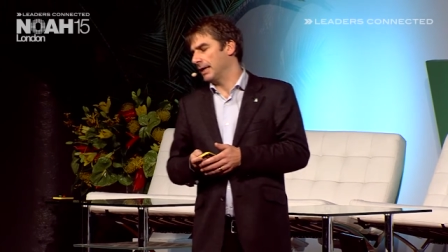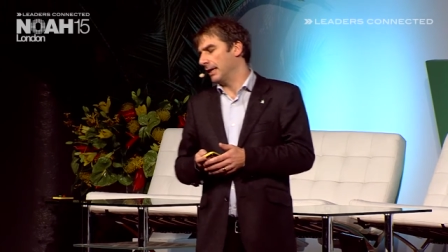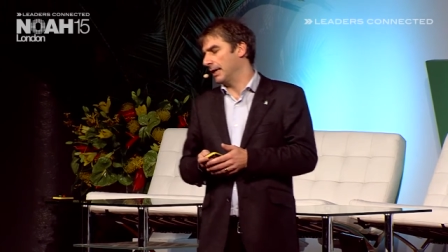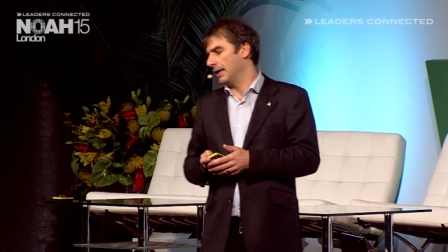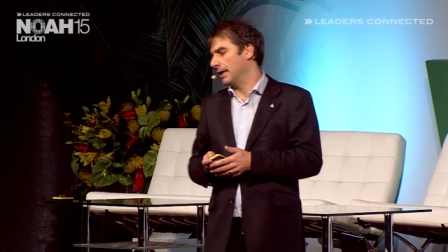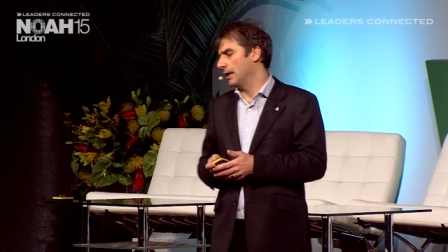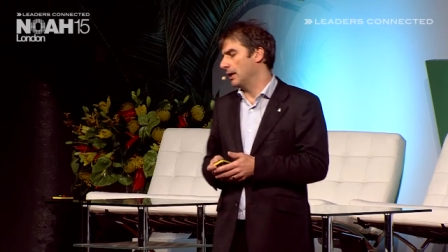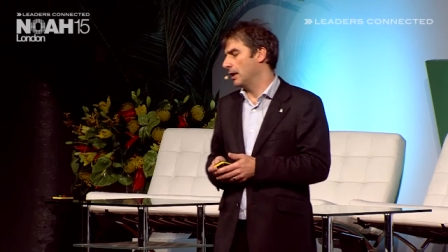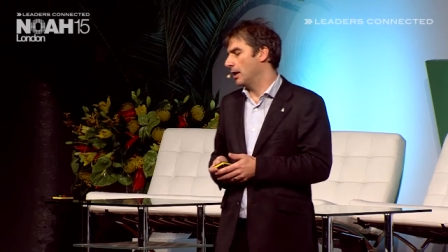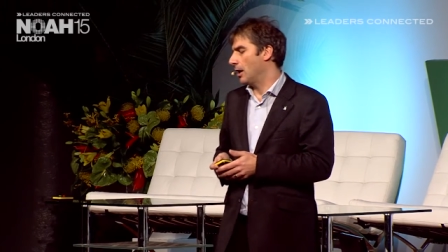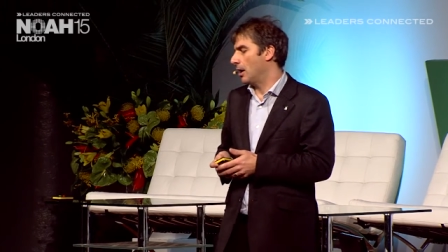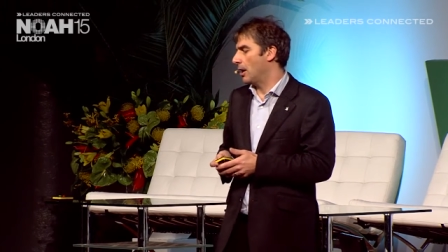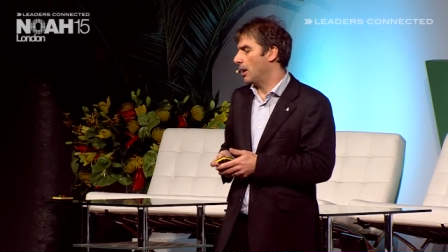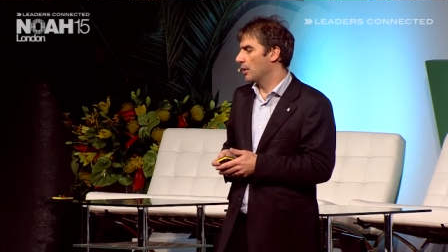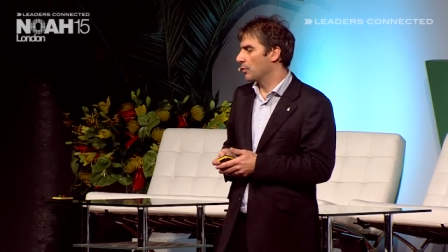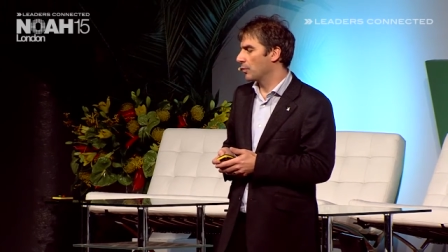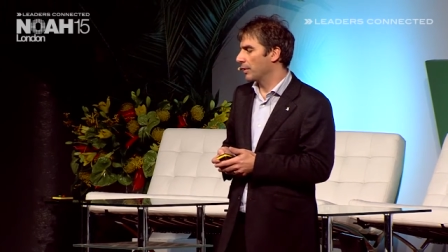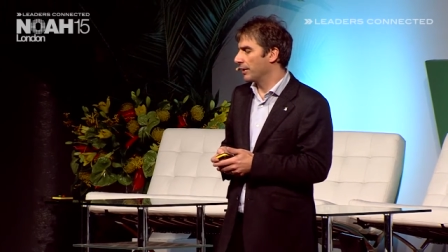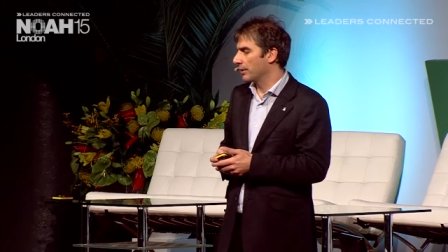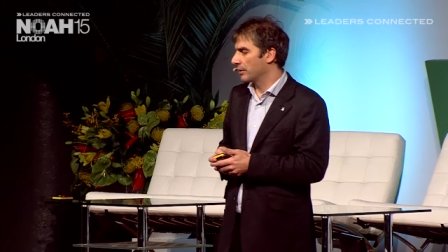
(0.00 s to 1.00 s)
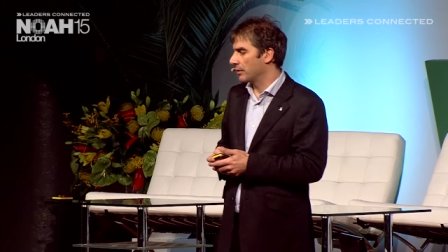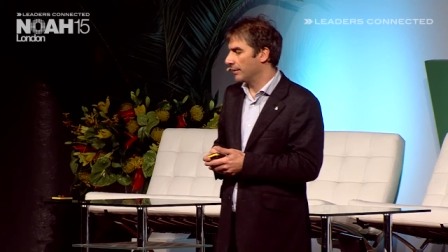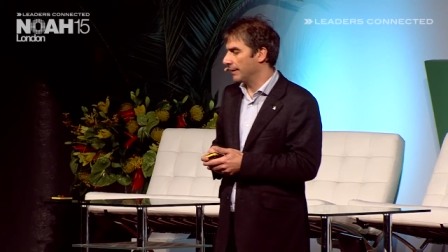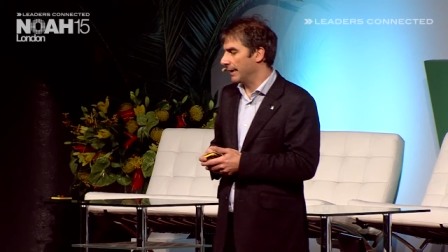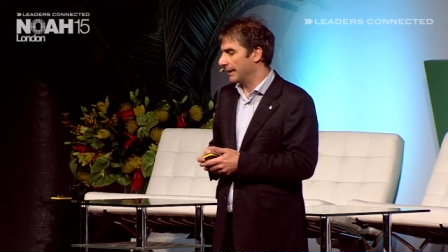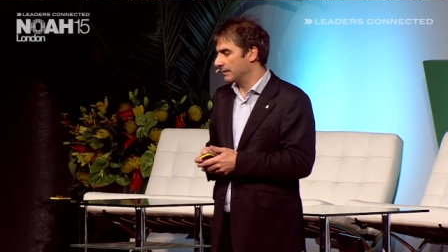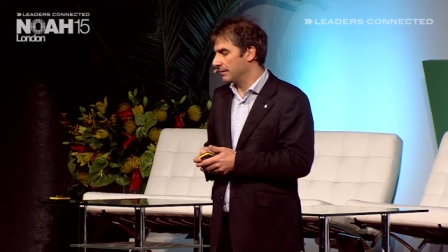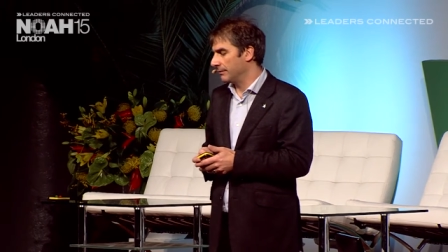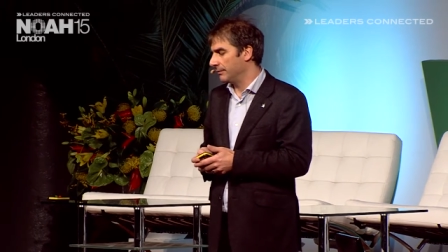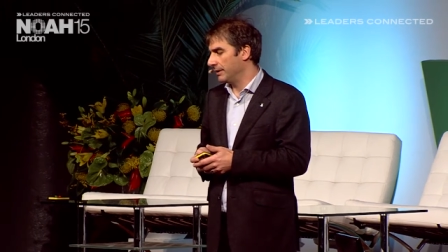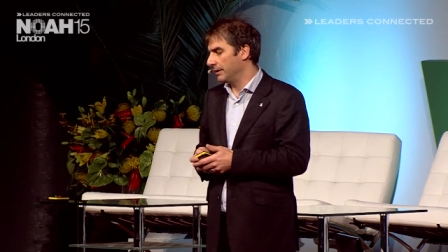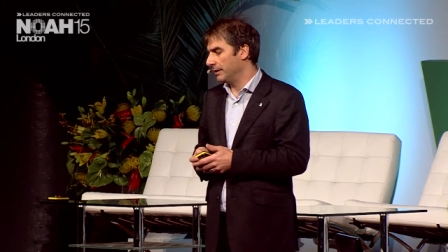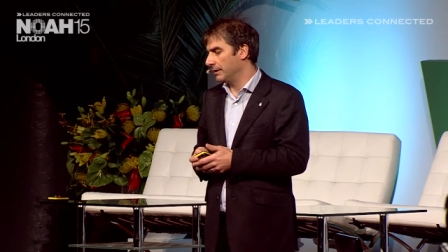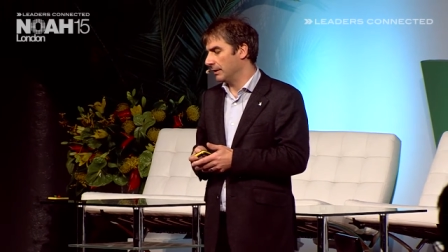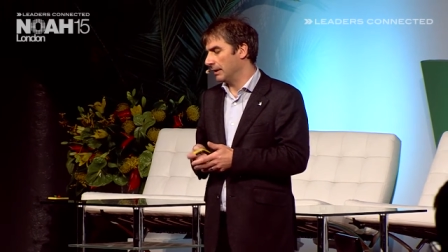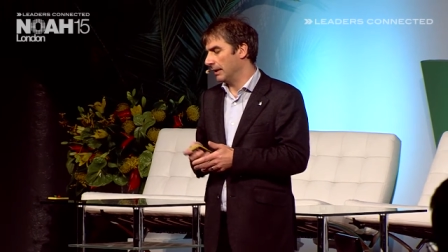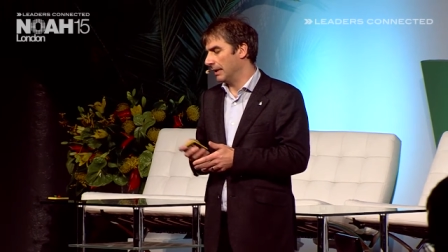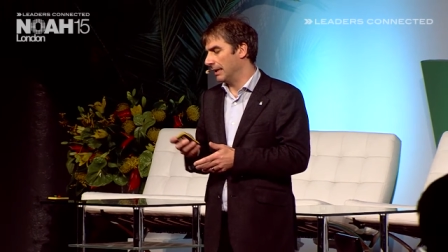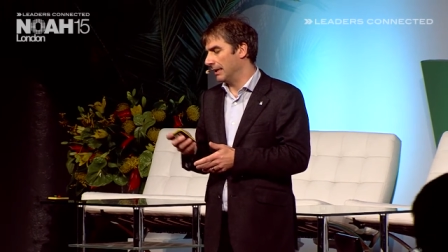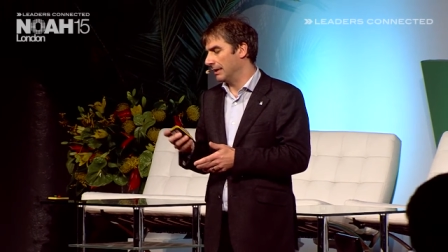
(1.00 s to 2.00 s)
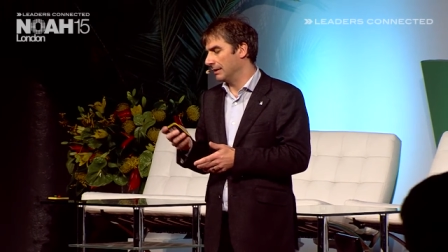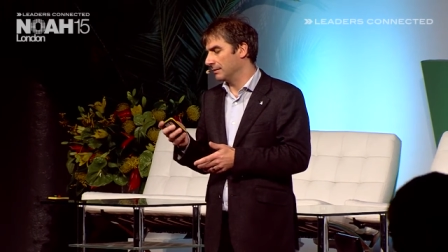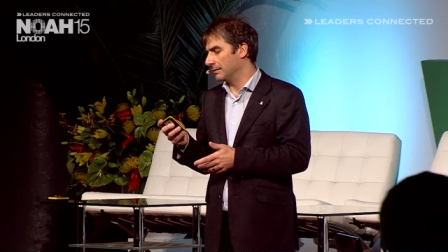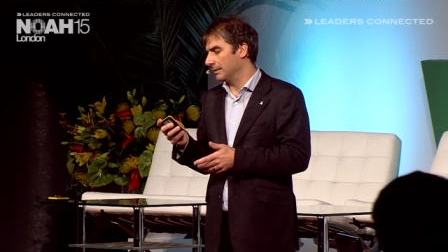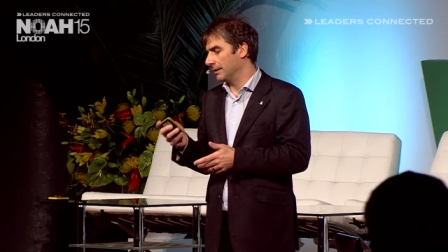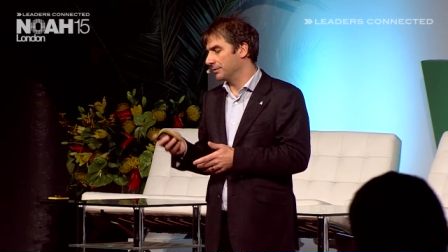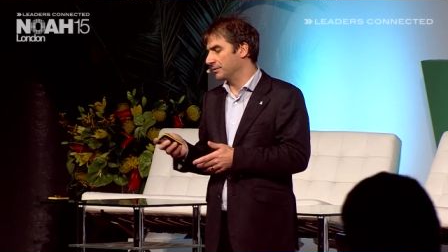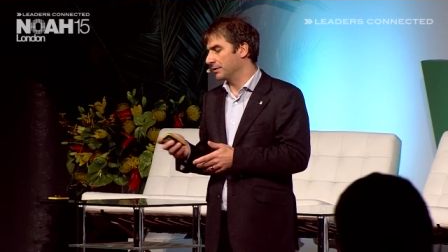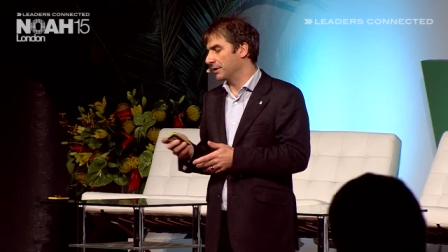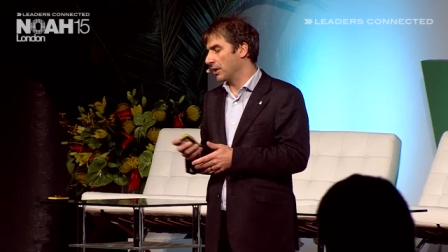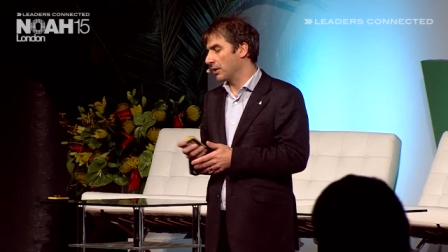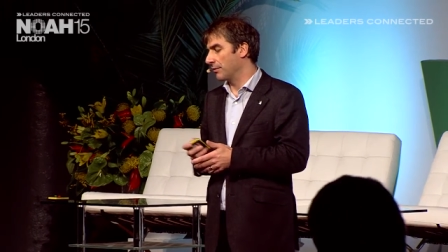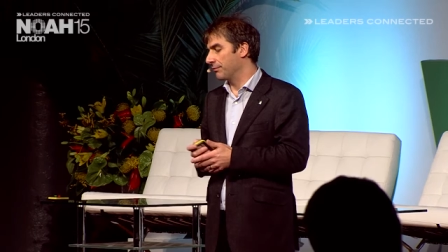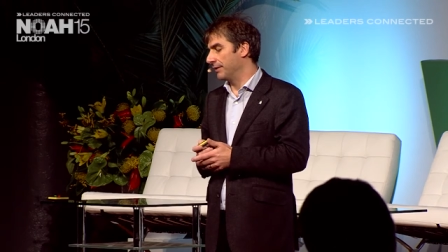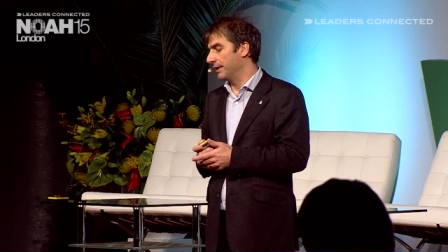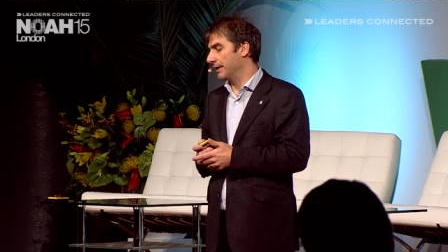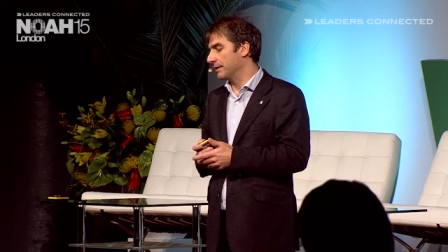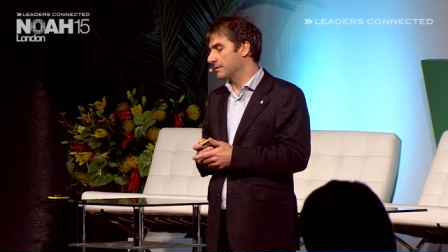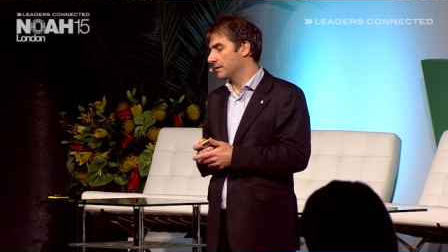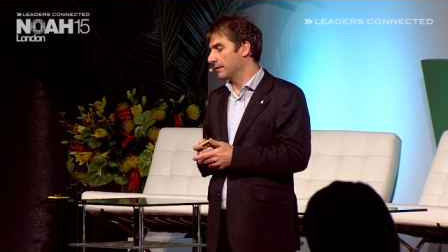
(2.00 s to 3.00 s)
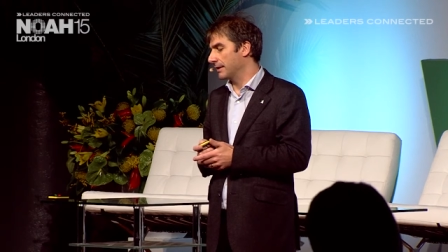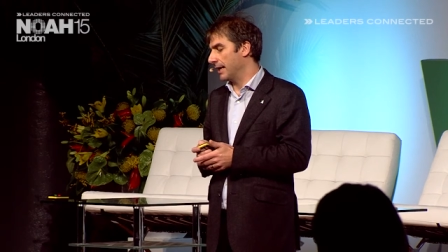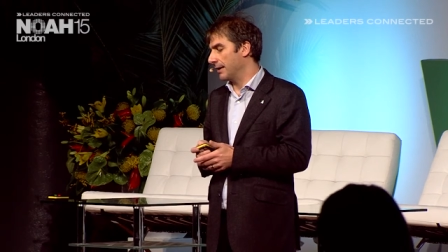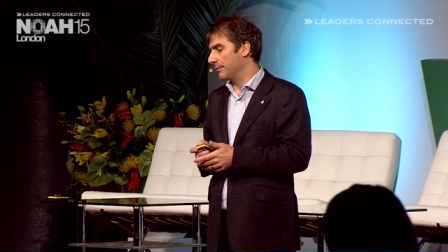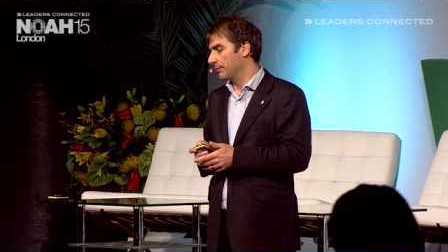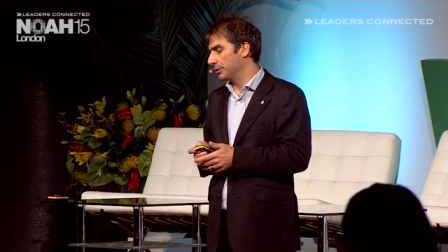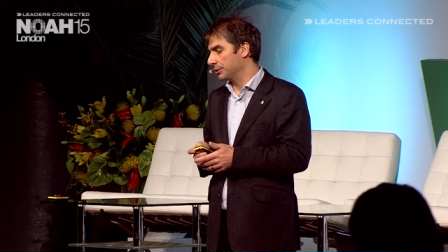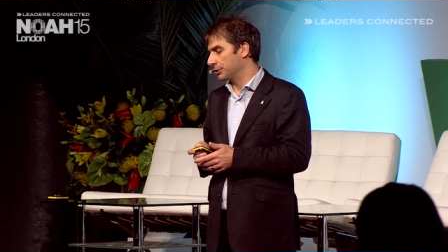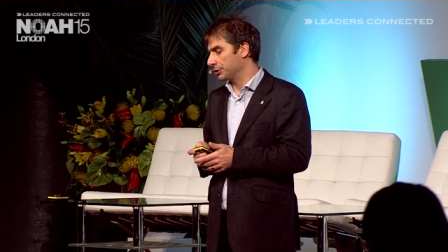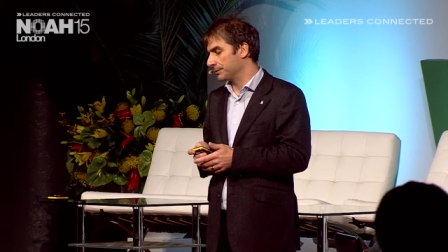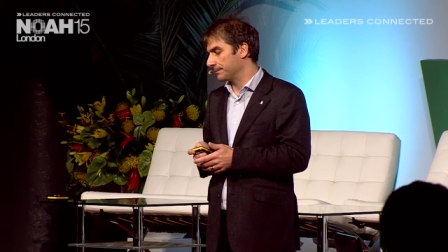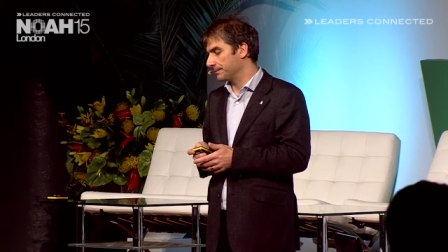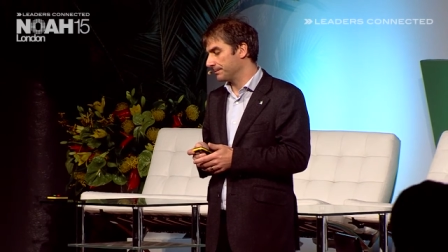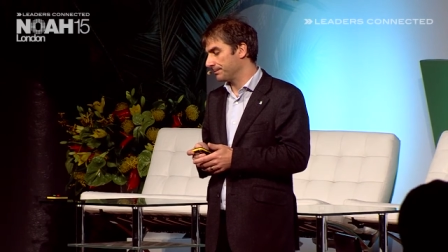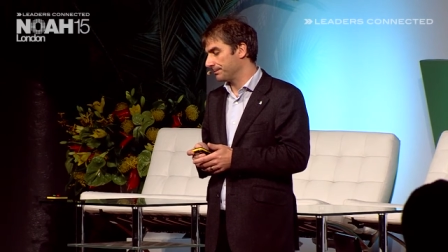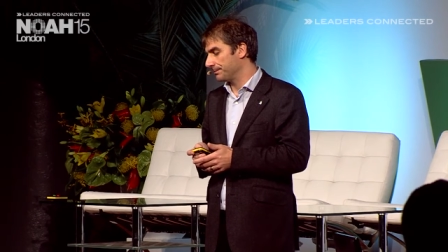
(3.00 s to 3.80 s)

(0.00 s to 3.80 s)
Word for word: hardware and connectivity, and Internet of Things in Cambridge.